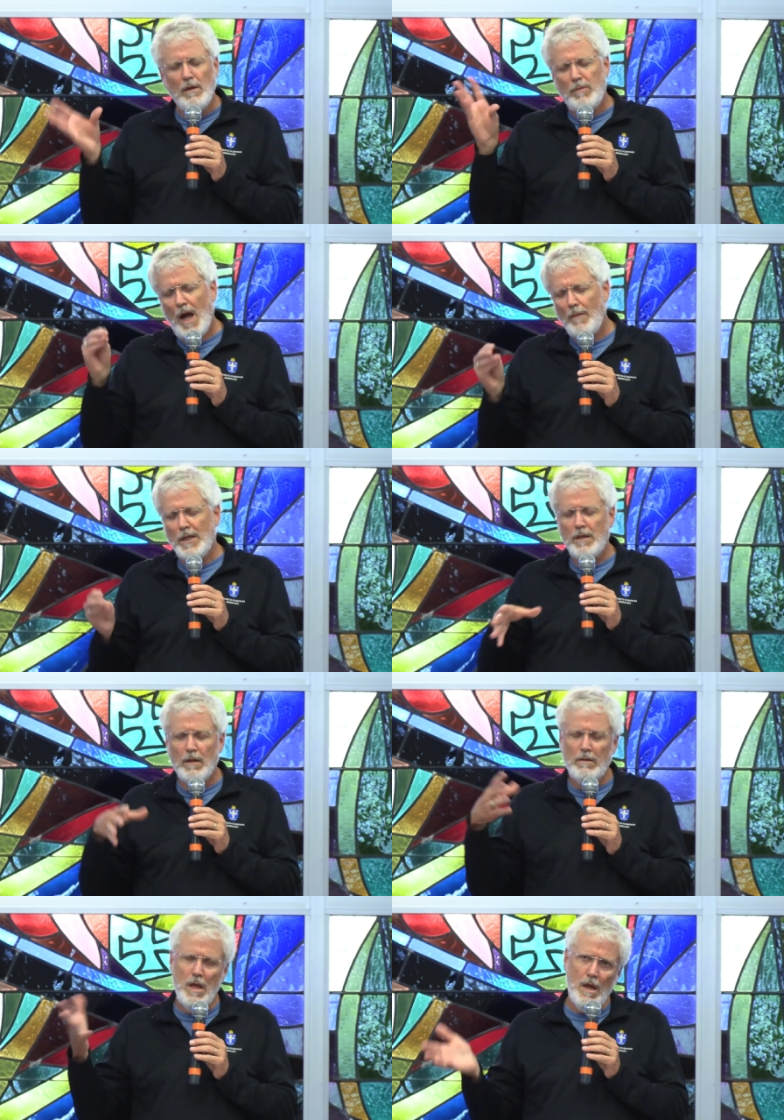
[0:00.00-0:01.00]
Bobby
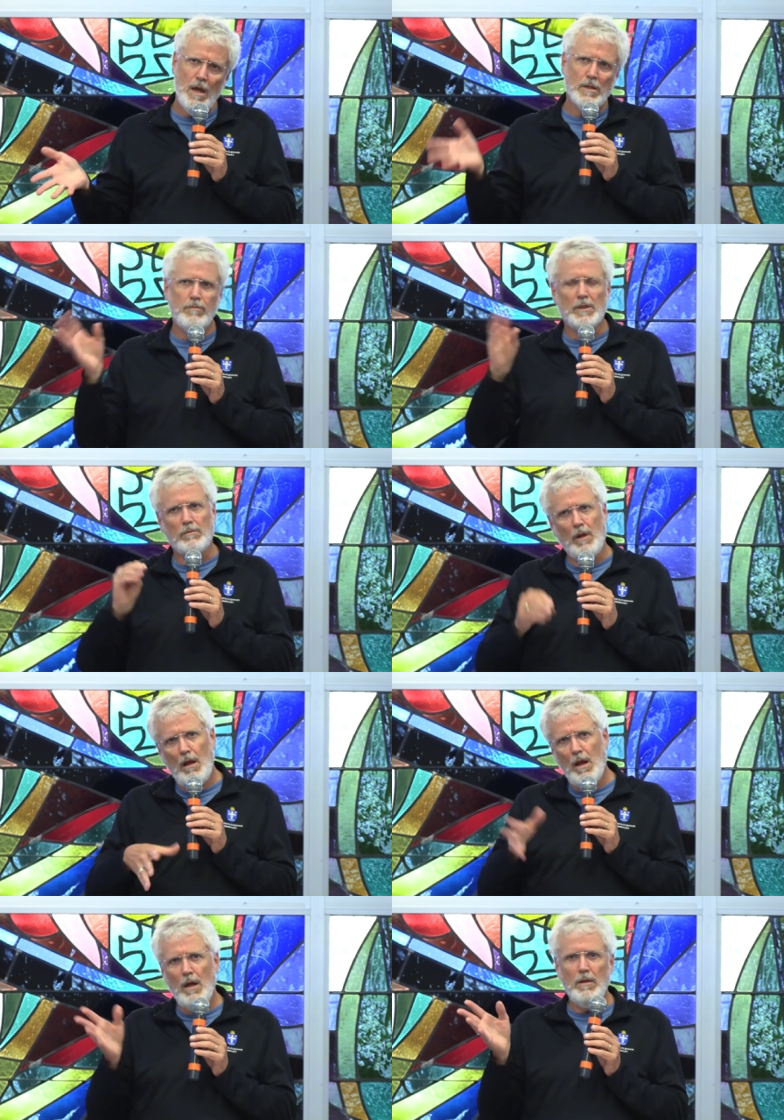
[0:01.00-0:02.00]
did this, Miss
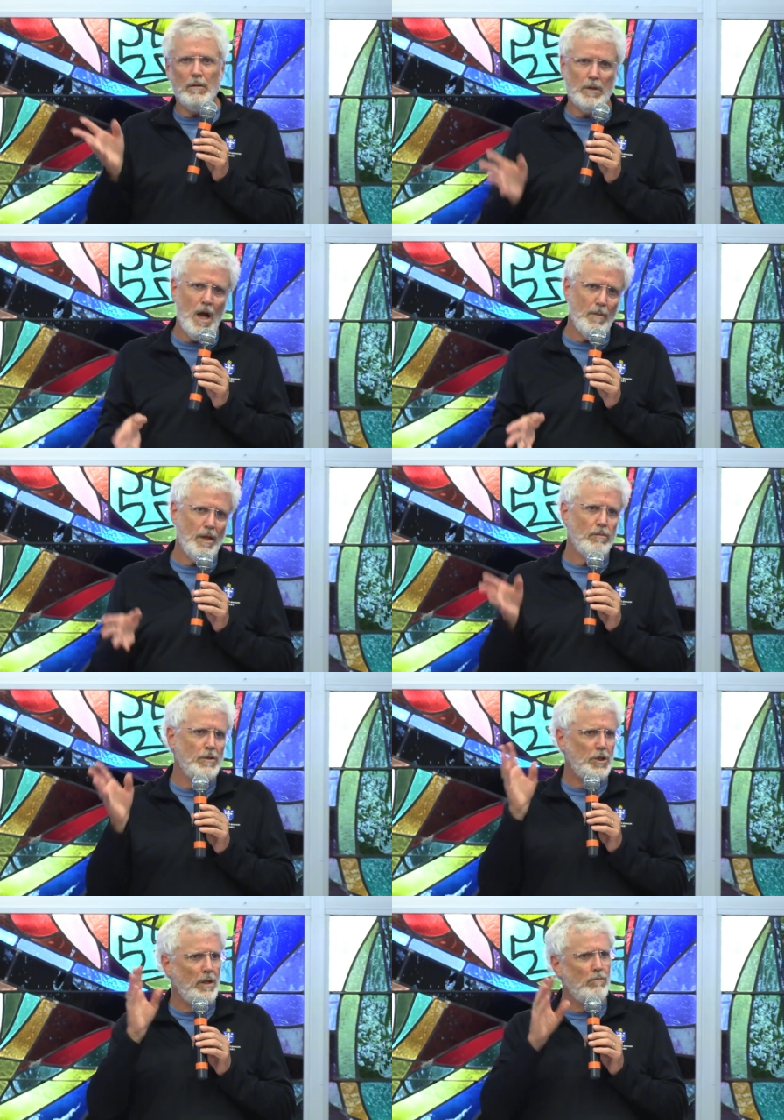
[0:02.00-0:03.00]
Ma, the copy
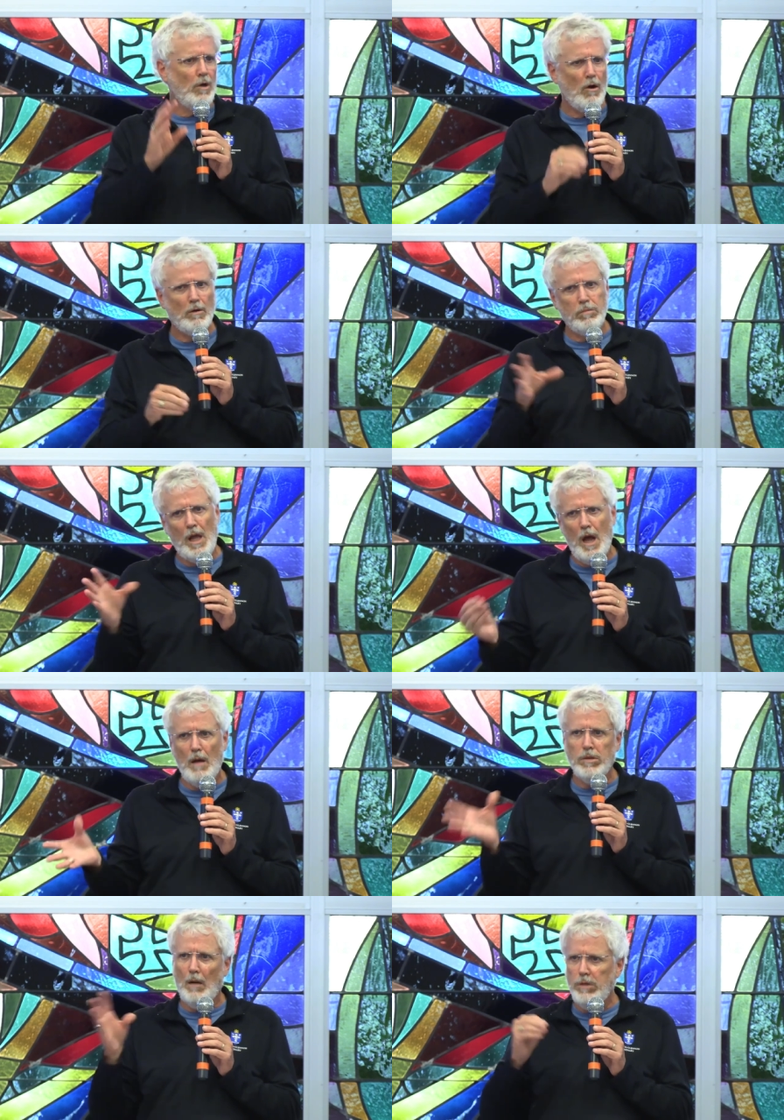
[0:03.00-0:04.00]
machine broke,
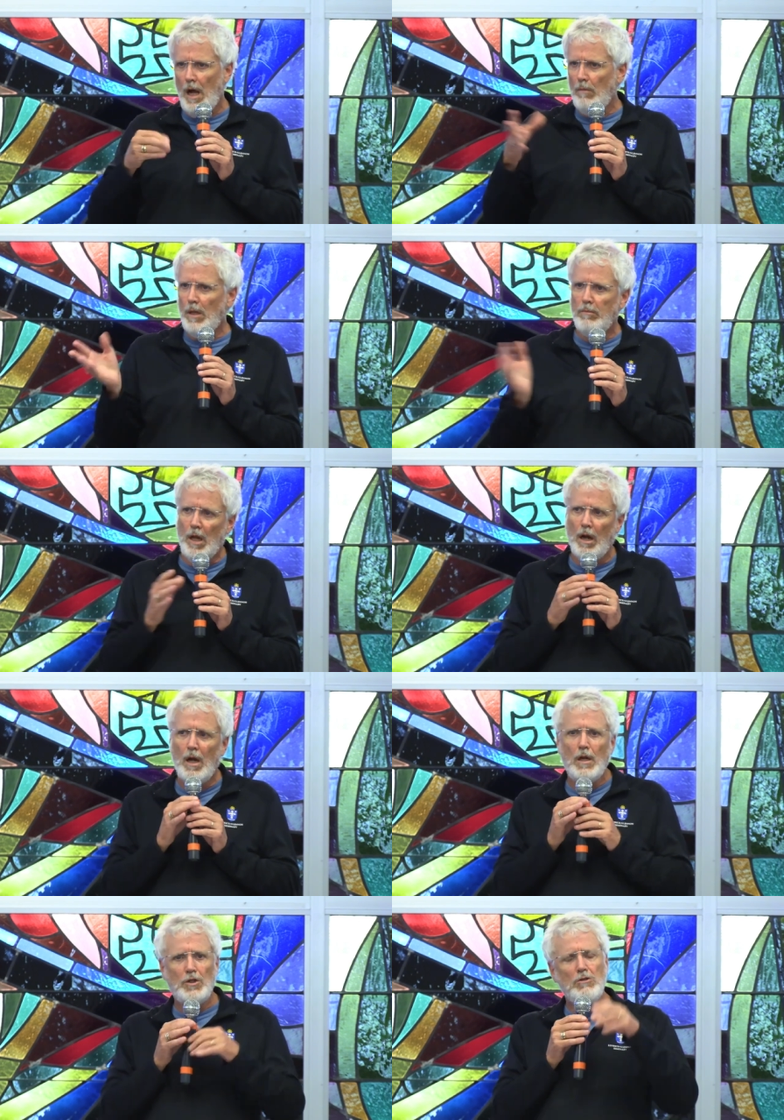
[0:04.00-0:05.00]
blah, blah, blah, blah, blah.
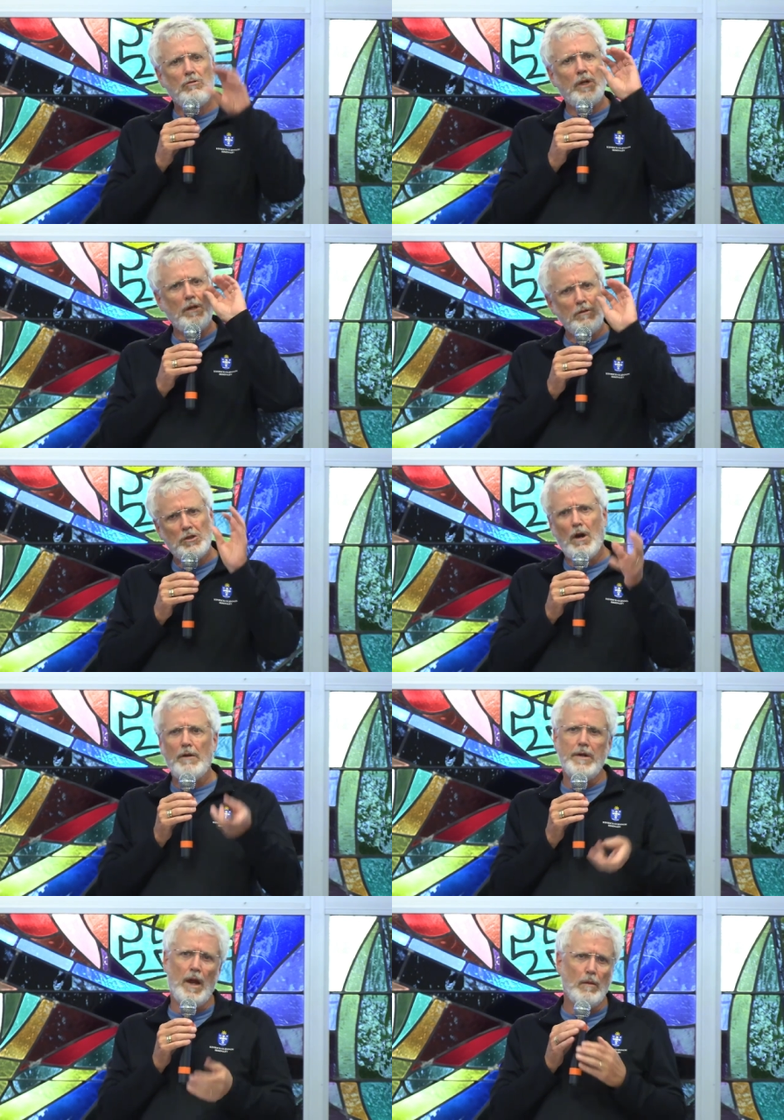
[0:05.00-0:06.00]
She's drinking her
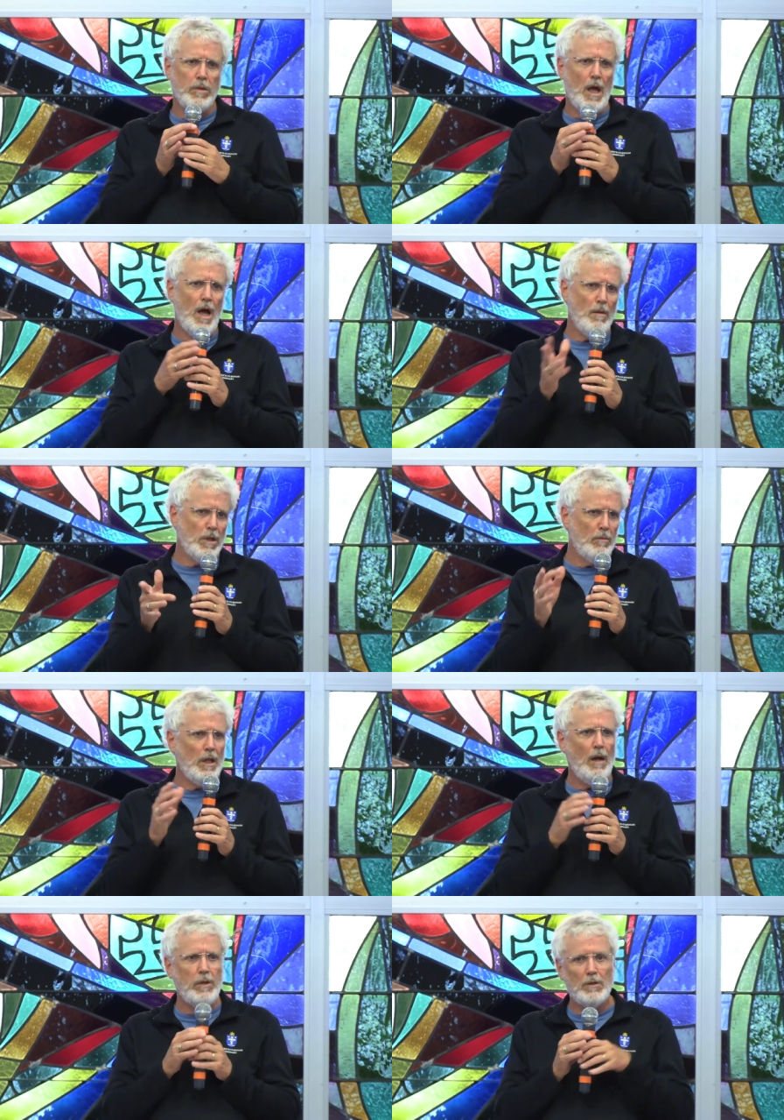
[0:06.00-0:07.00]
Chardonnay, blah, blah,
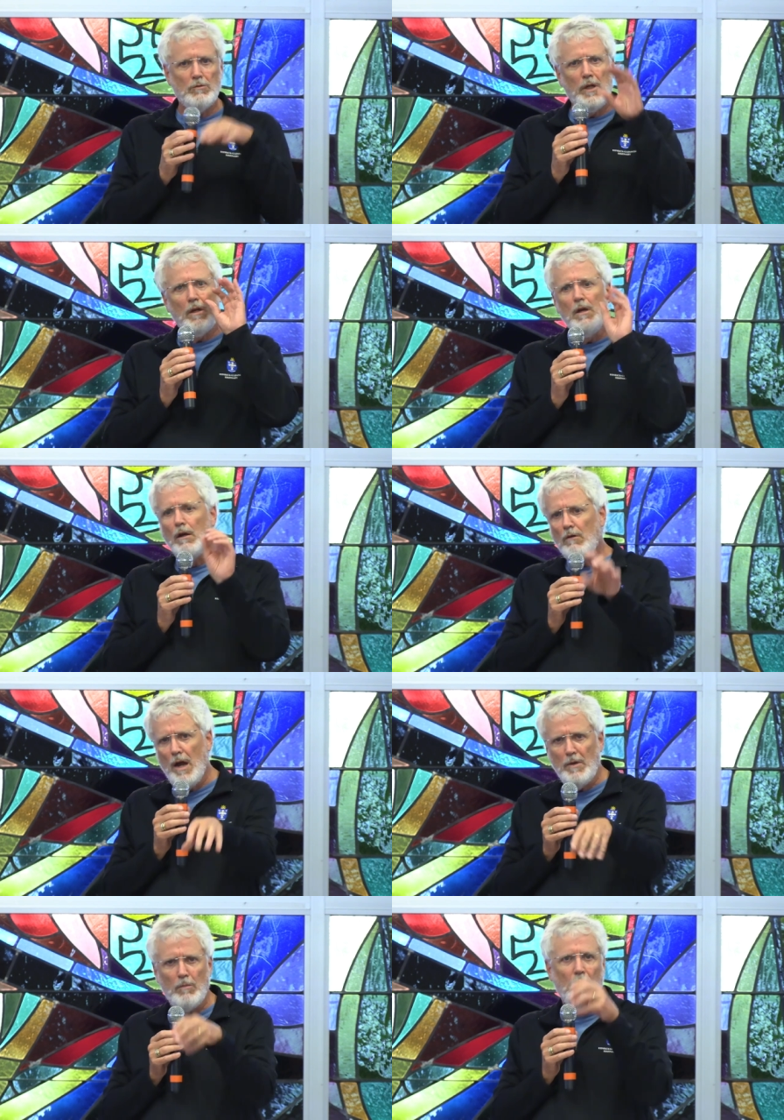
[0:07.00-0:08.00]
blah, blah, drinking,
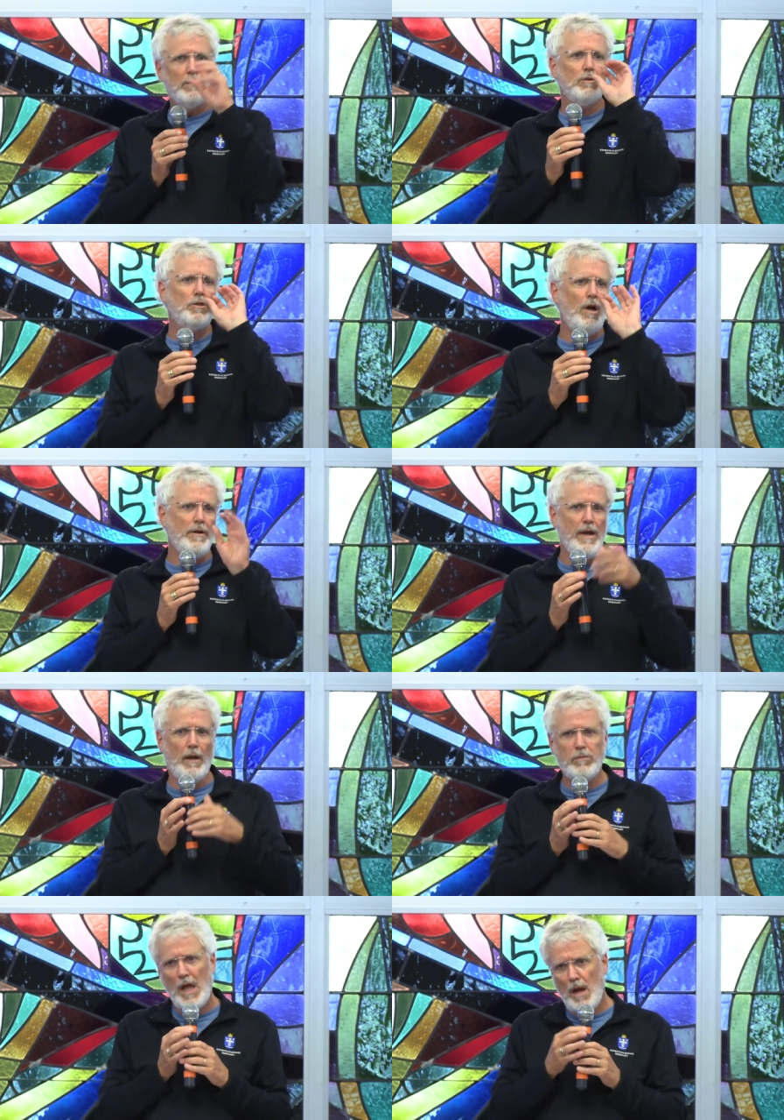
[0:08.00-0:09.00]
grabbing a pretzel,
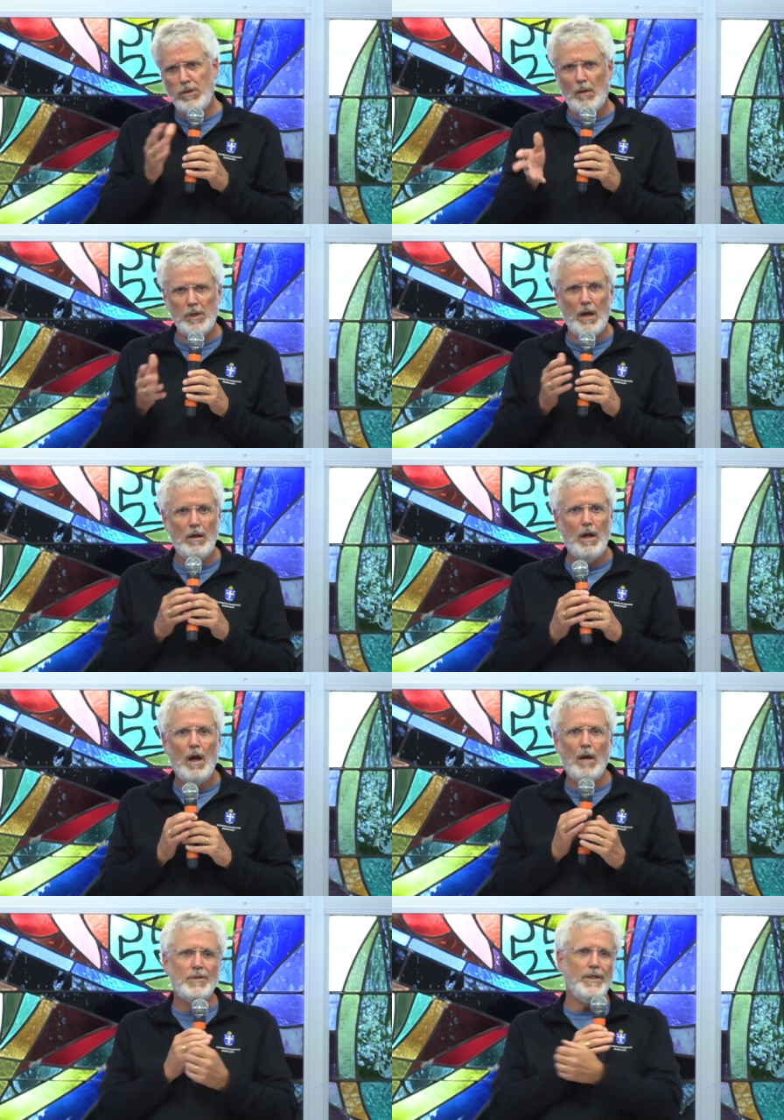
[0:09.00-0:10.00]
Chardonnay, blah, blah, blah.
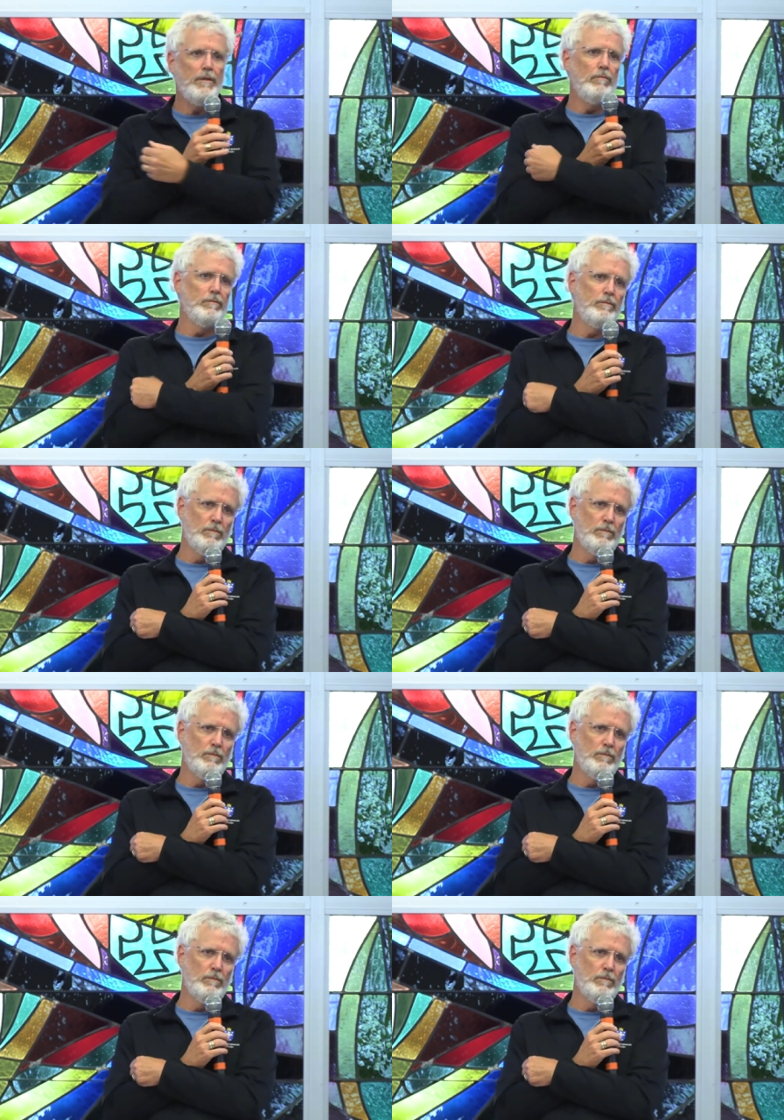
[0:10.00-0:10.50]
I'm sitting.